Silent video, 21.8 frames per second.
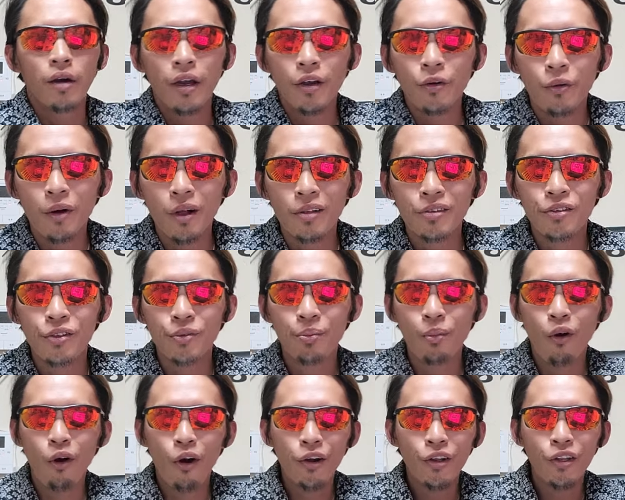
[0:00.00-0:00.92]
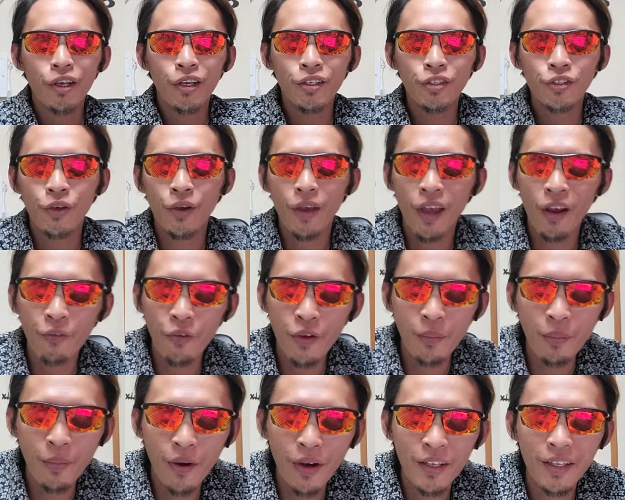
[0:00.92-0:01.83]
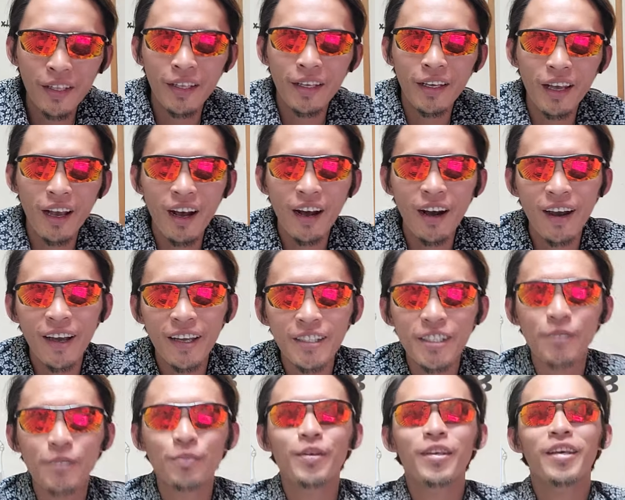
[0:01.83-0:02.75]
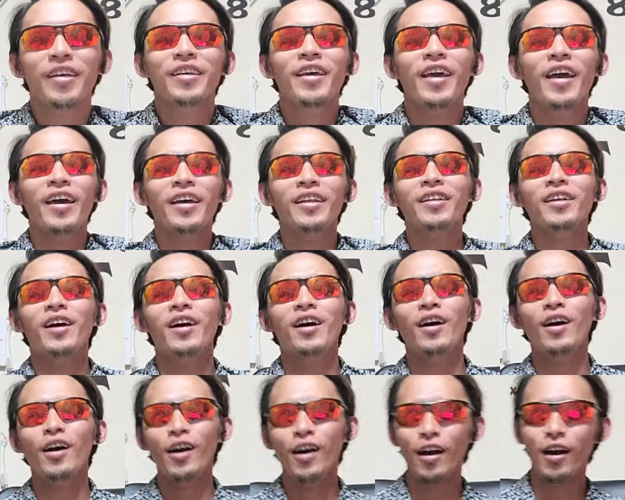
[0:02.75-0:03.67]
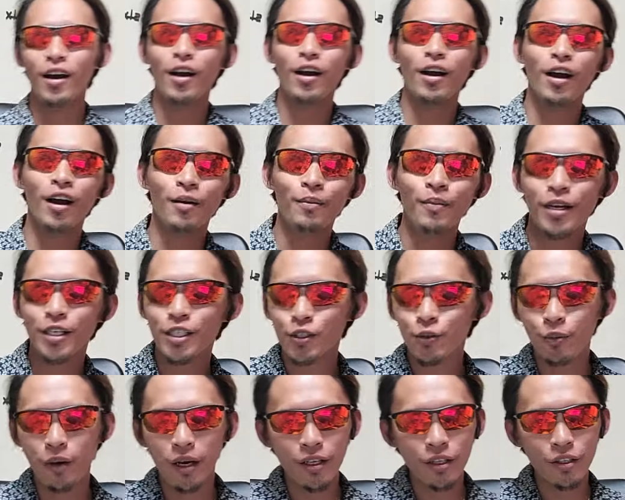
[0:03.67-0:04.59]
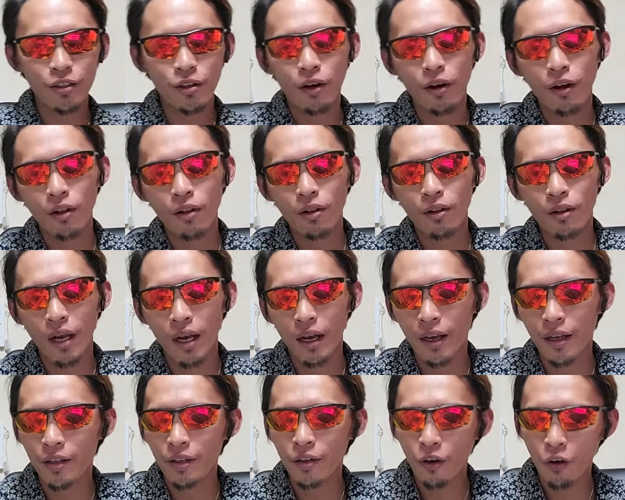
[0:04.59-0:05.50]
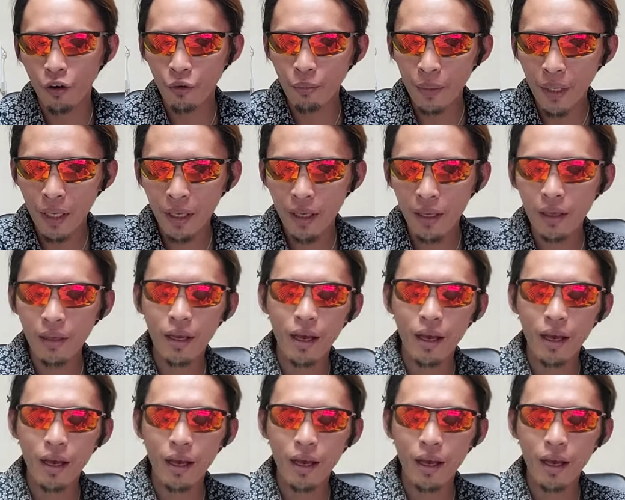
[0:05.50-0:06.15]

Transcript: Well, good morning to everybody. It's me again. As what you all know me,